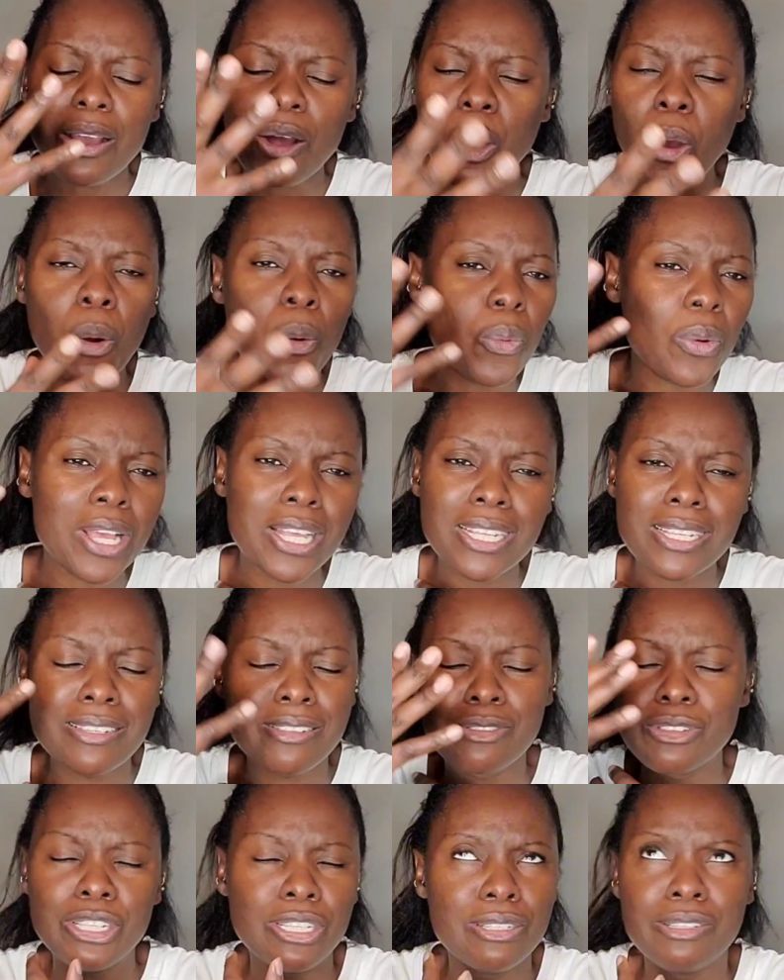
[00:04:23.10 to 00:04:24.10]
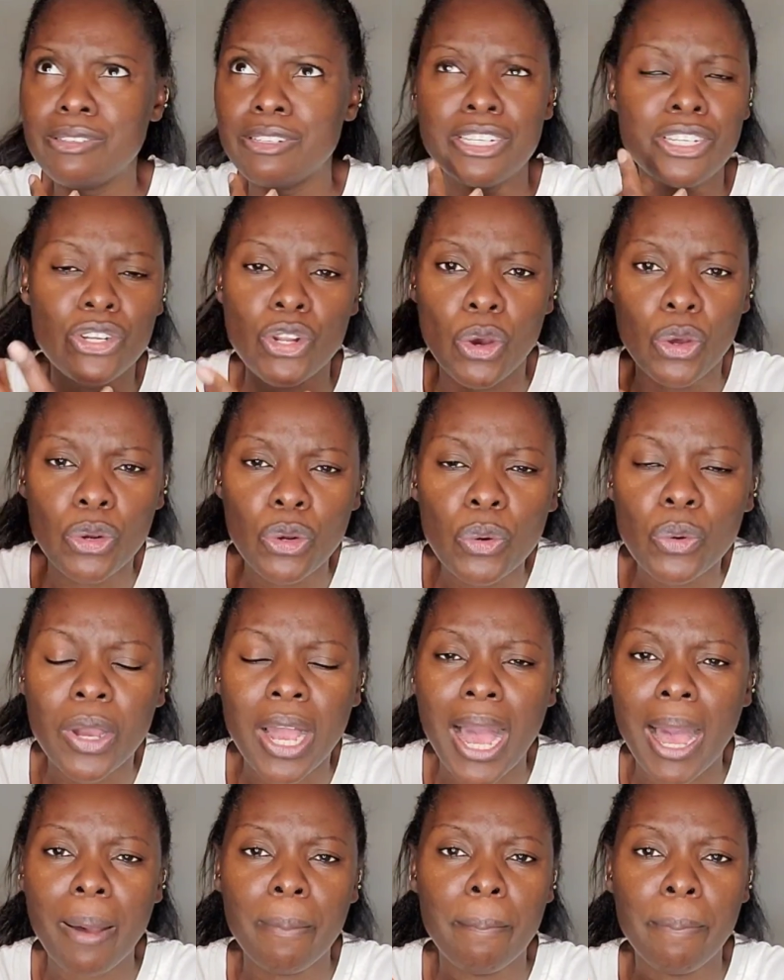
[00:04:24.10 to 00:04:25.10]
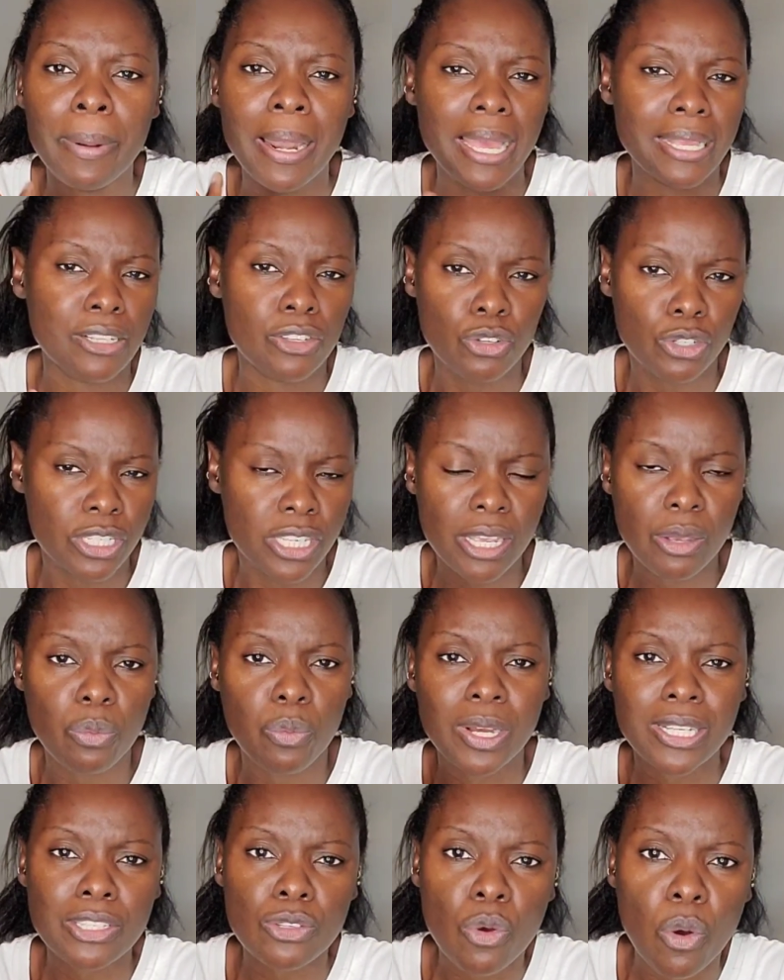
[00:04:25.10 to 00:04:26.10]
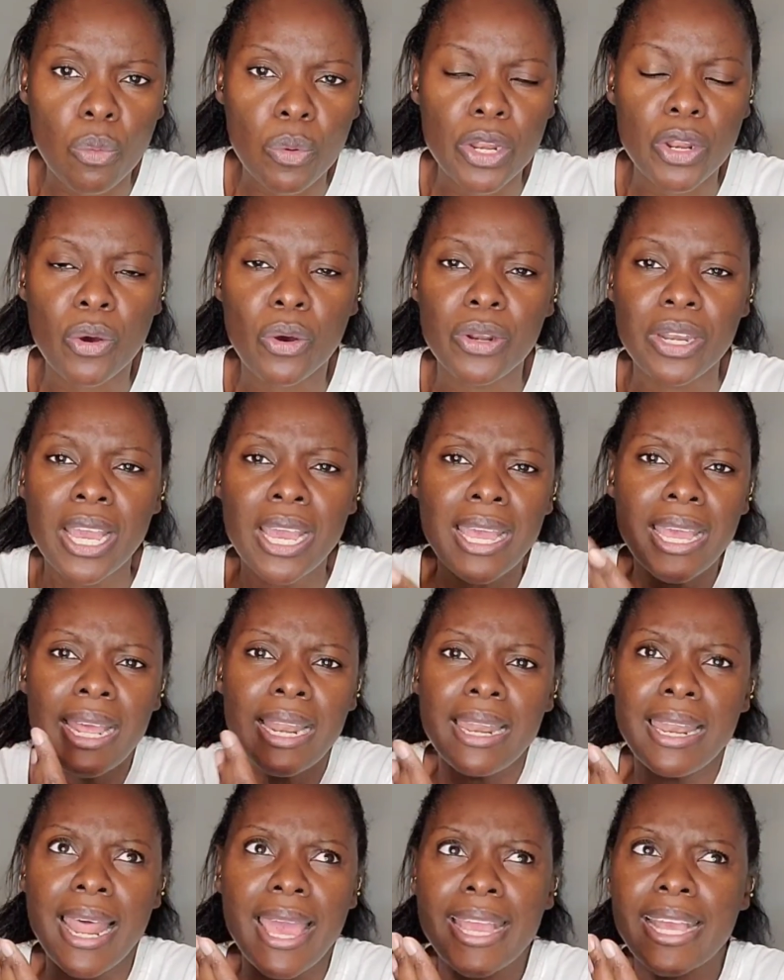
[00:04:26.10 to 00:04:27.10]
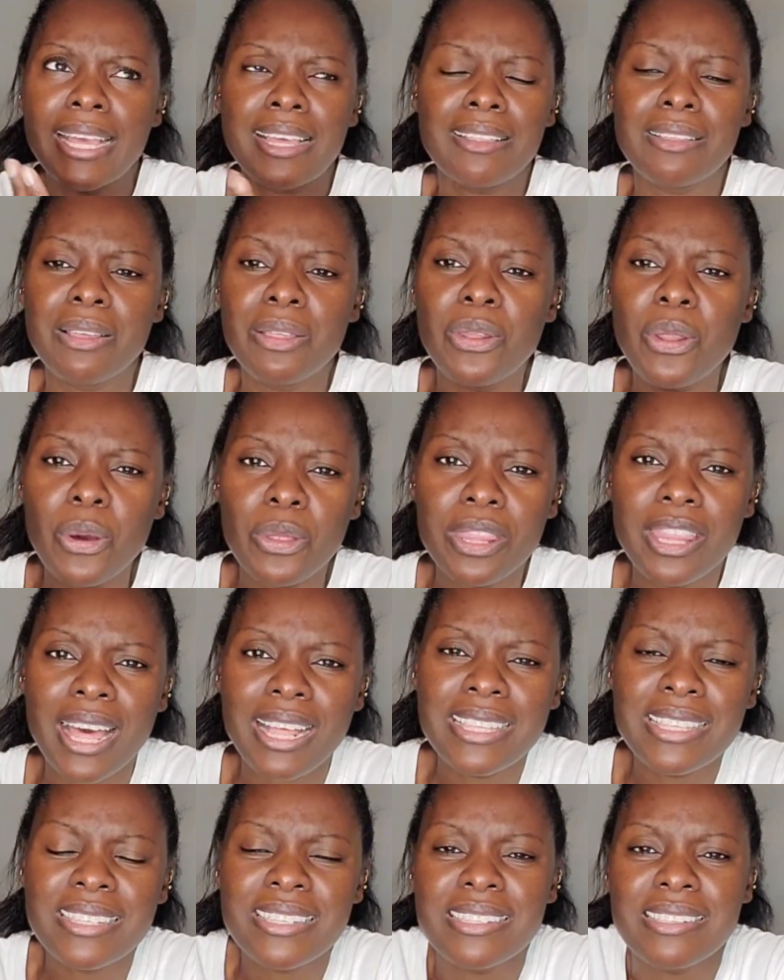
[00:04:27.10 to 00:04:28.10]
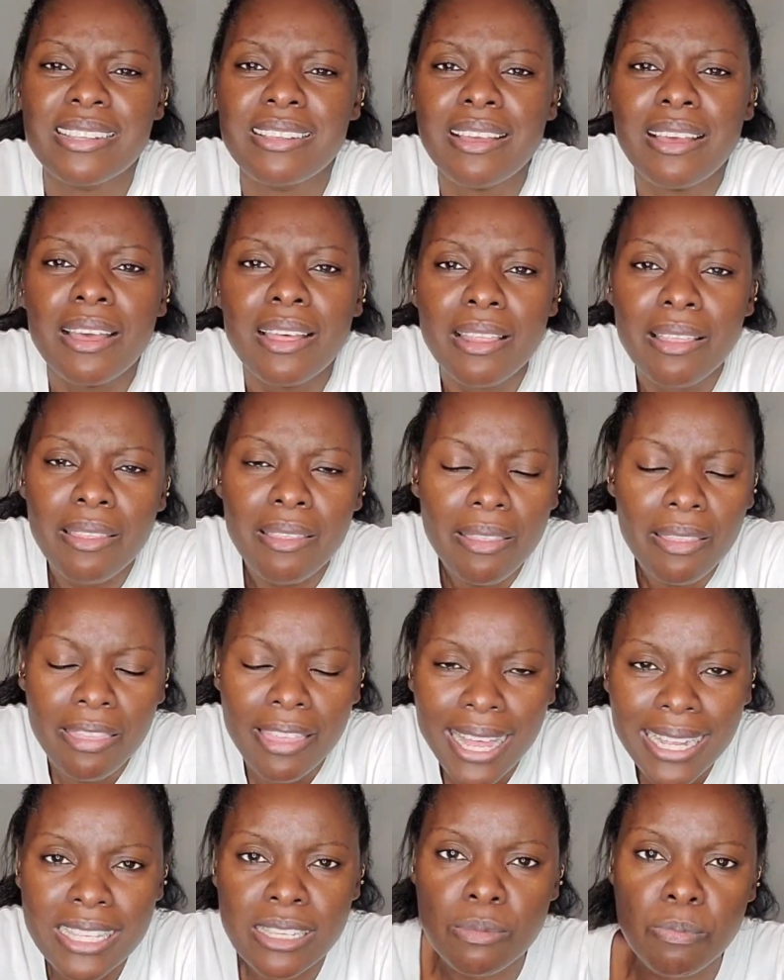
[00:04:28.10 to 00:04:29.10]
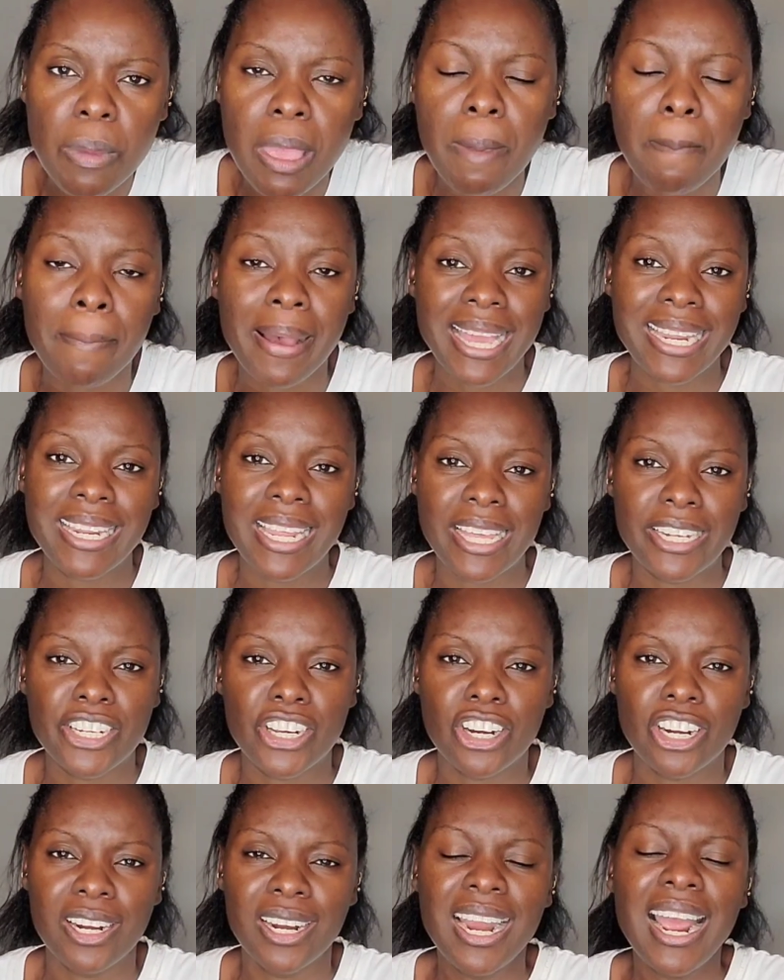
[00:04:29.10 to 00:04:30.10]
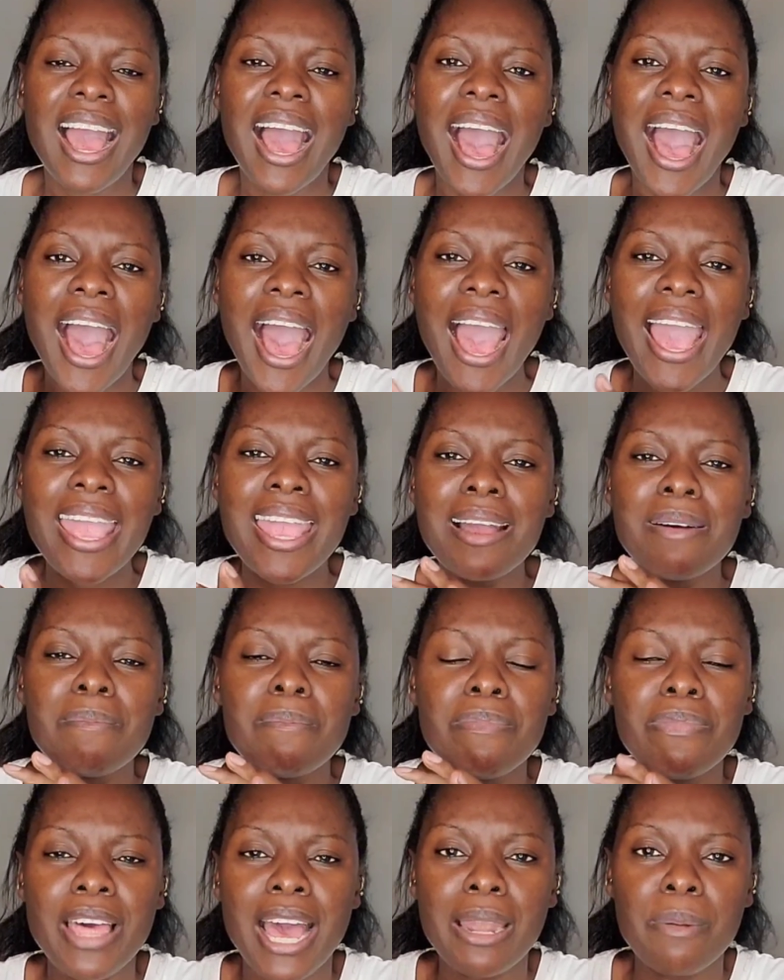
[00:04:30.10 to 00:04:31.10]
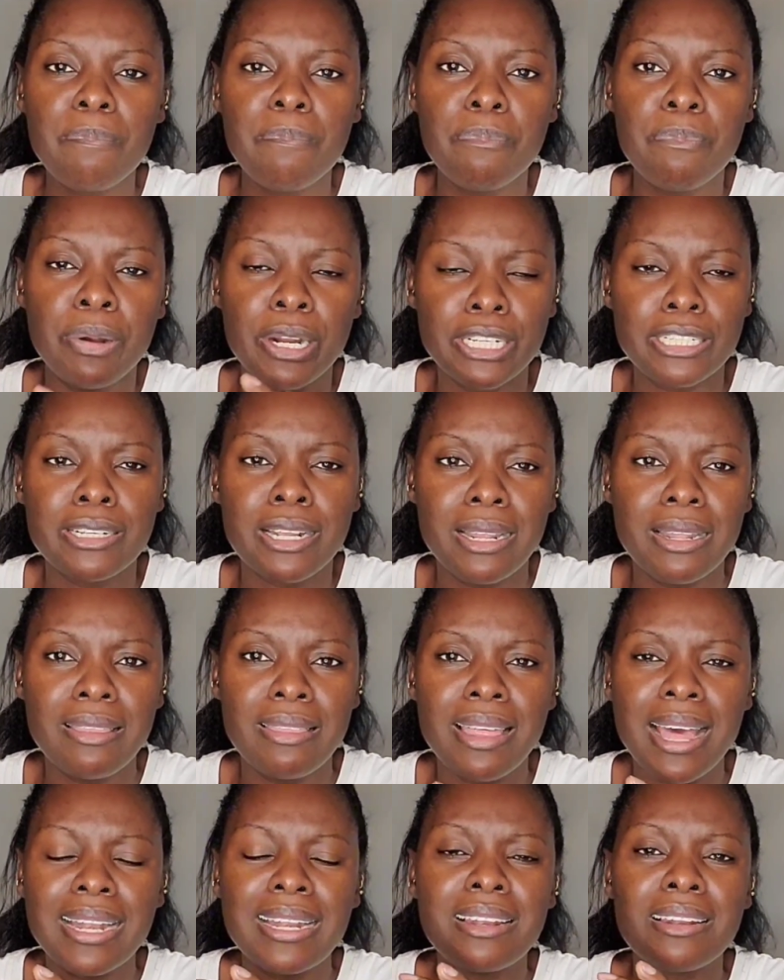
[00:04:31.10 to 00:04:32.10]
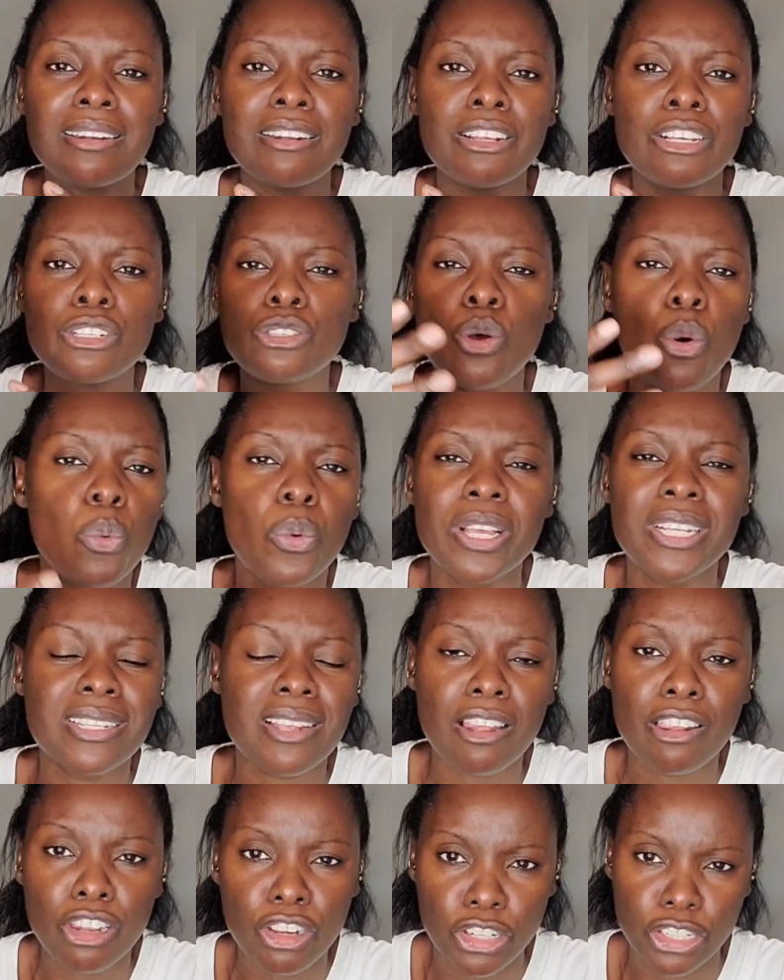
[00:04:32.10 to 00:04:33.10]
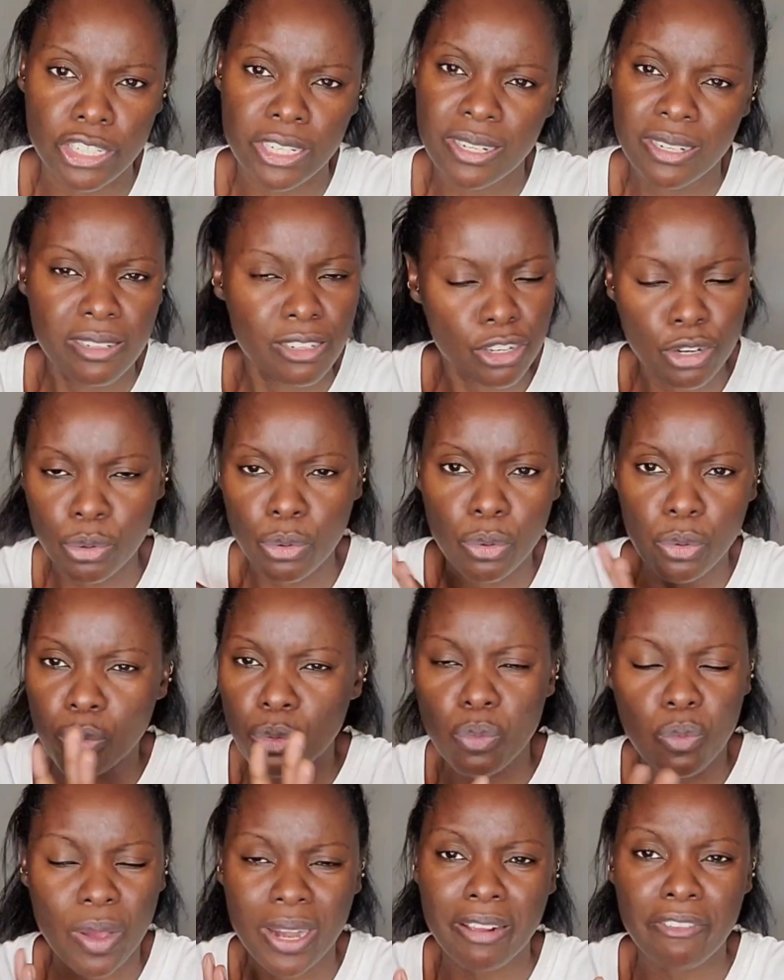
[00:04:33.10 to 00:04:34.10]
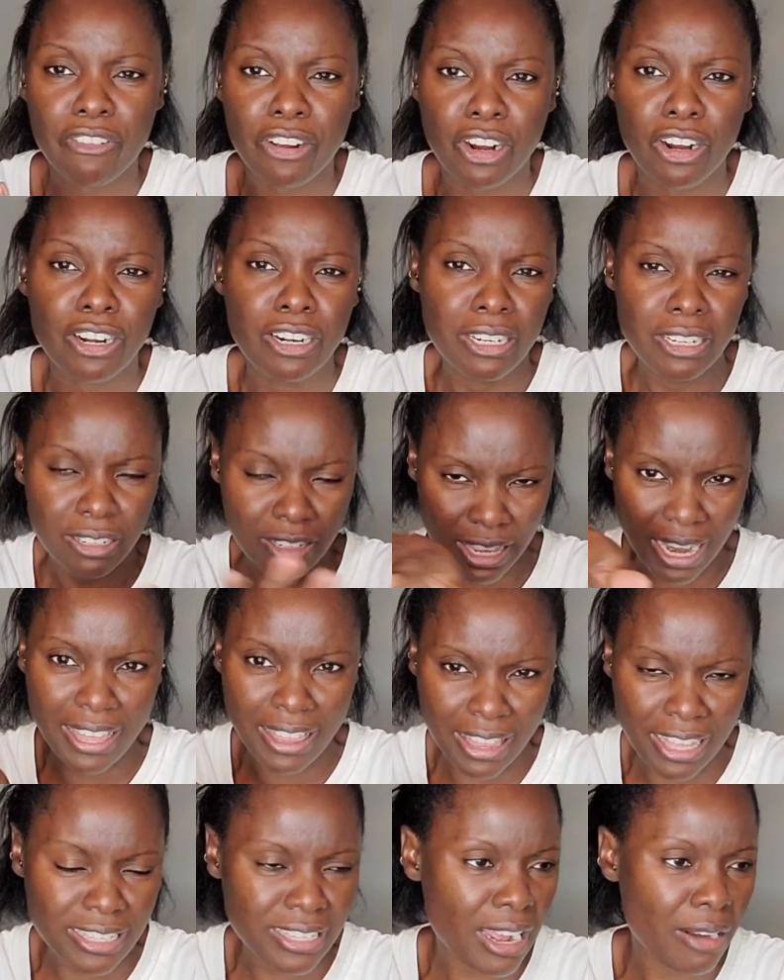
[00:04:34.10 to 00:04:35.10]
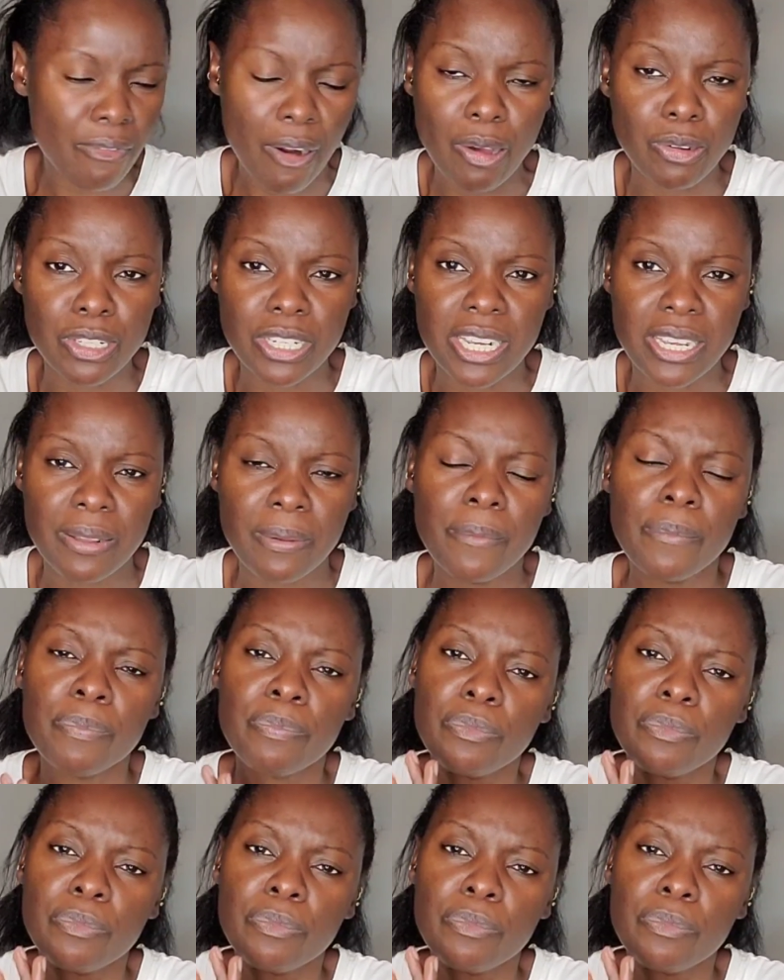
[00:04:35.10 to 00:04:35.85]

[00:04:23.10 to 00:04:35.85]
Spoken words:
always, look up like to see what's going on. Like, that's me by nature. I am that person that is always alert to whatever, like the surrounding.